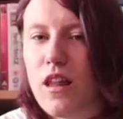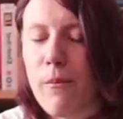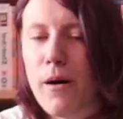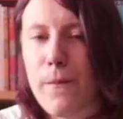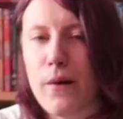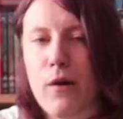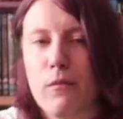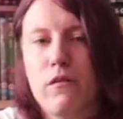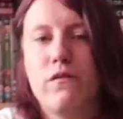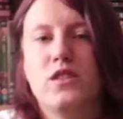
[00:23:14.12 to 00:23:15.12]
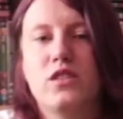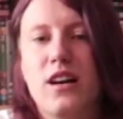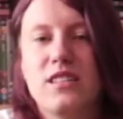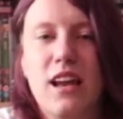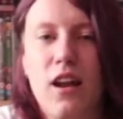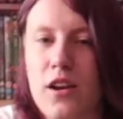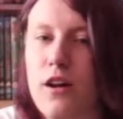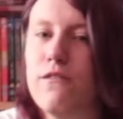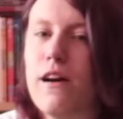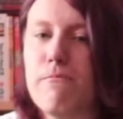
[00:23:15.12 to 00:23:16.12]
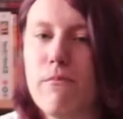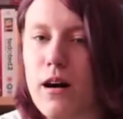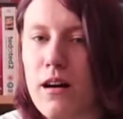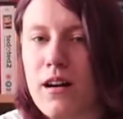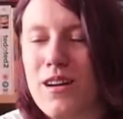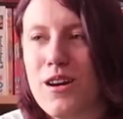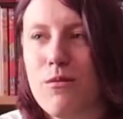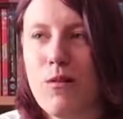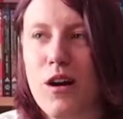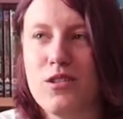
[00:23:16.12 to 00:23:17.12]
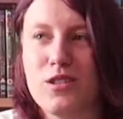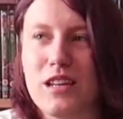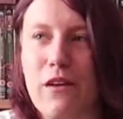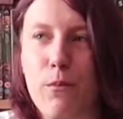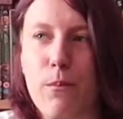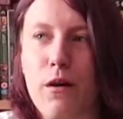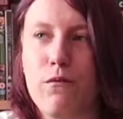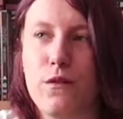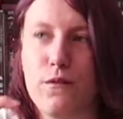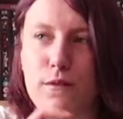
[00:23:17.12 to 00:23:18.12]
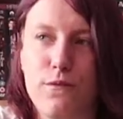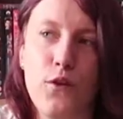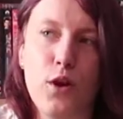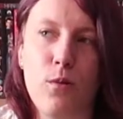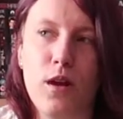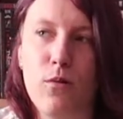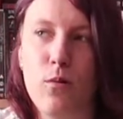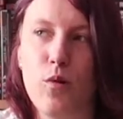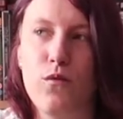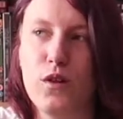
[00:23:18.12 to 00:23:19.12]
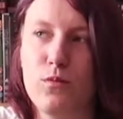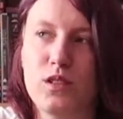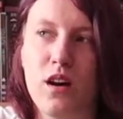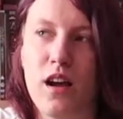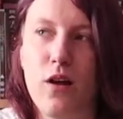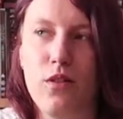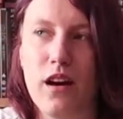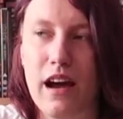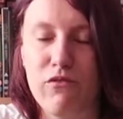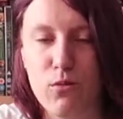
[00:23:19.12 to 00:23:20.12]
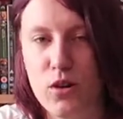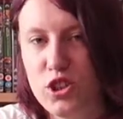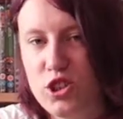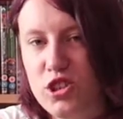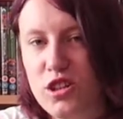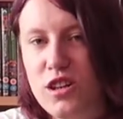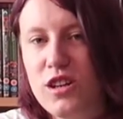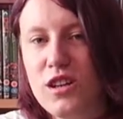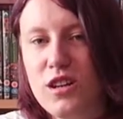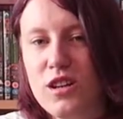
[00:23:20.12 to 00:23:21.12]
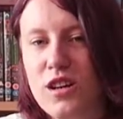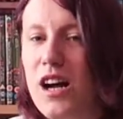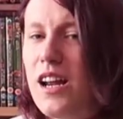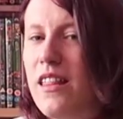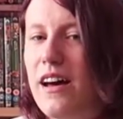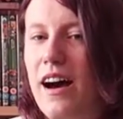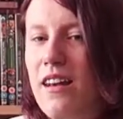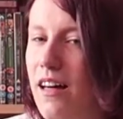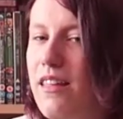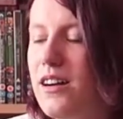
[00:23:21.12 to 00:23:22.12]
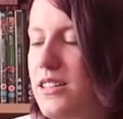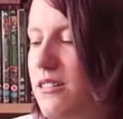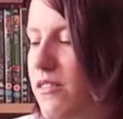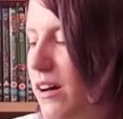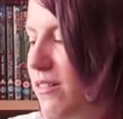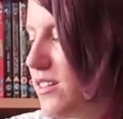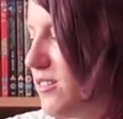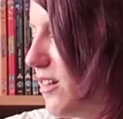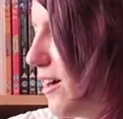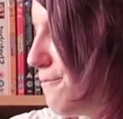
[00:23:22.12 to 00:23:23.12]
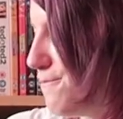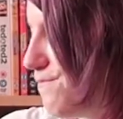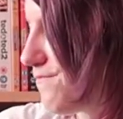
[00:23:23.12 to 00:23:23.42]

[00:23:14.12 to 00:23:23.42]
like I might put a month aside say like November where I just have a month of reviewing all the films that I own that I haven't watched I like that I like the idea of that I'm gonna do that